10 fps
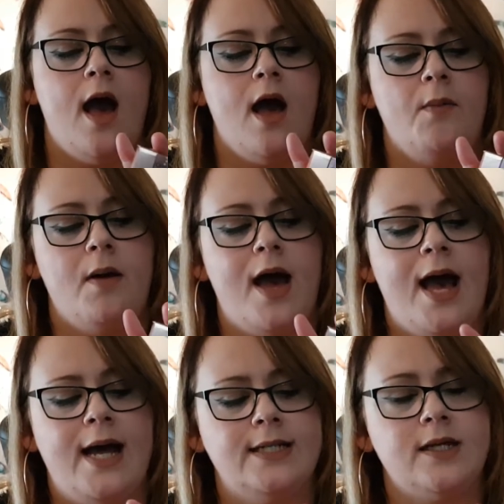
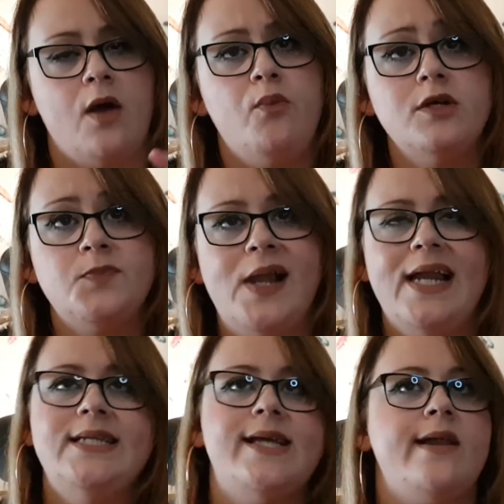And I was
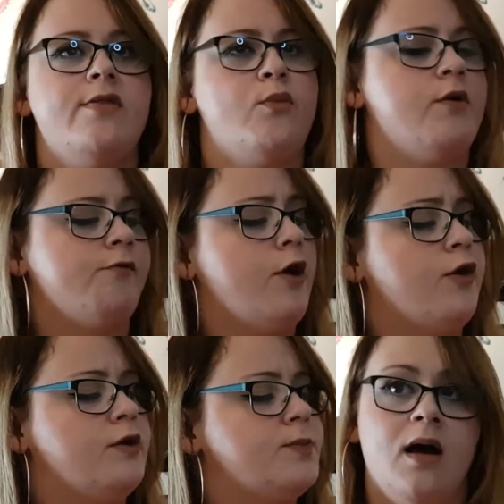planning to get another one of
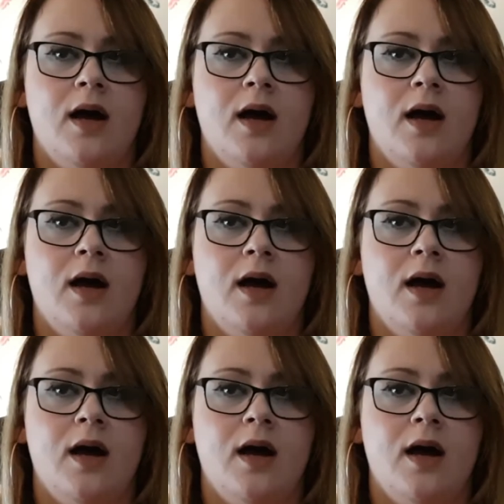those.